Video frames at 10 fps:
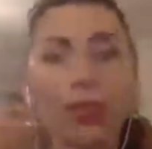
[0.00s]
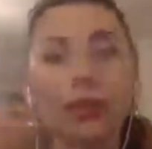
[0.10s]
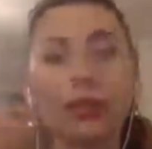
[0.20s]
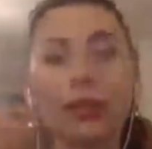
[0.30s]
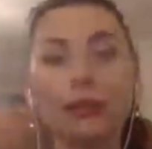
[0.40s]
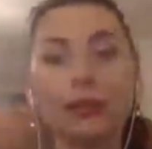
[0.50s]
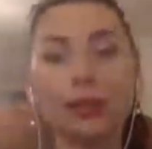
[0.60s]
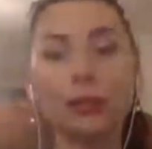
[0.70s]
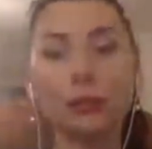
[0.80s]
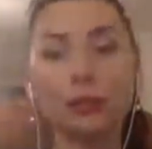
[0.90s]
And we can
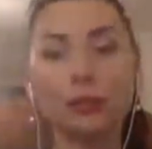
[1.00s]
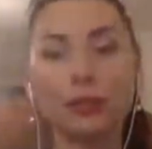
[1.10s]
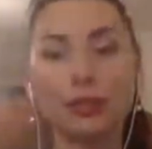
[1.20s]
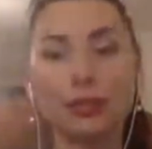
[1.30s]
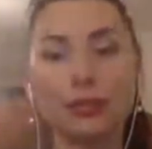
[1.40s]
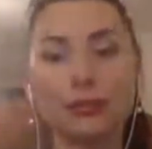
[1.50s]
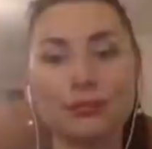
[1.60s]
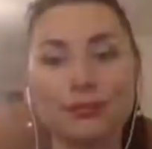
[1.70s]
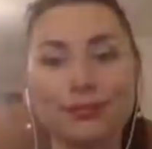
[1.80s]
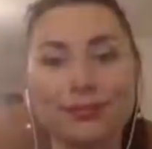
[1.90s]
work with this.
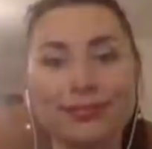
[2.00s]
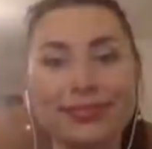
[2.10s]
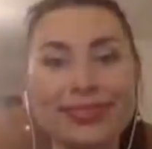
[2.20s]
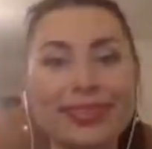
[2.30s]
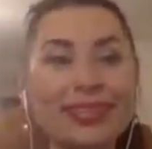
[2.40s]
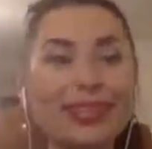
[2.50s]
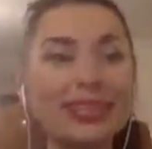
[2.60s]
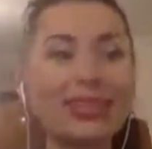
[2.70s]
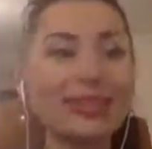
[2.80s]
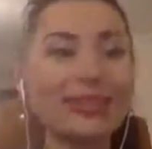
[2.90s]

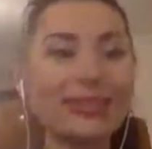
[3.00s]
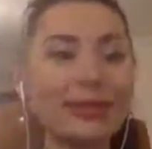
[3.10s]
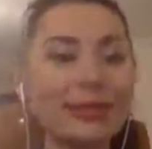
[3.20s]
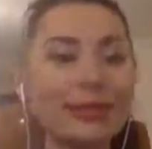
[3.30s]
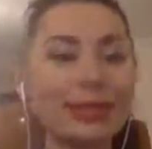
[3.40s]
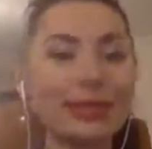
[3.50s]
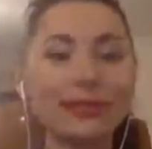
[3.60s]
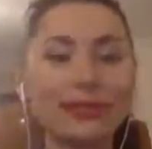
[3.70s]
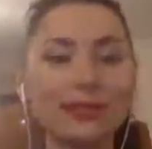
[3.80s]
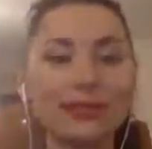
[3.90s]
Thank you a lot. Have a
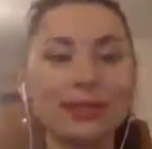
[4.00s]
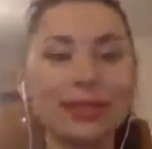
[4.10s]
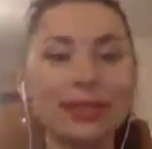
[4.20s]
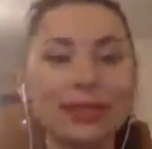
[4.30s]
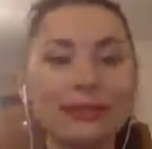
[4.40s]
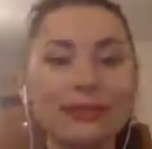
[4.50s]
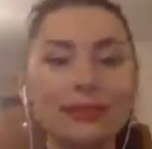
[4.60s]
good day.